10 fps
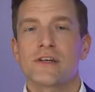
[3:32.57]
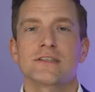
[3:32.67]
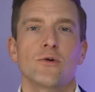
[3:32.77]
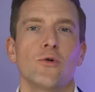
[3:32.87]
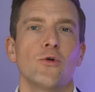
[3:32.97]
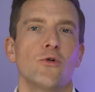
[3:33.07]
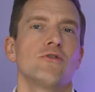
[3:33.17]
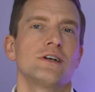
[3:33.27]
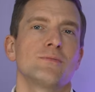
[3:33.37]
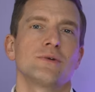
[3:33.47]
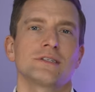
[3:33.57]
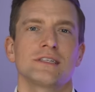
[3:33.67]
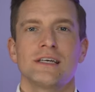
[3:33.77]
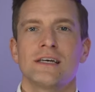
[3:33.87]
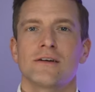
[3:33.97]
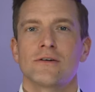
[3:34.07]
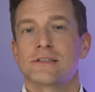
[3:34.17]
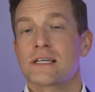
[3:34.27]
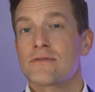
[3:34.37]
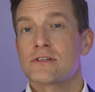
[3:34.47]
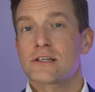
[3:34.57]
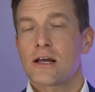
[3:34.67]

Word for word: this already brings the Eargo 7s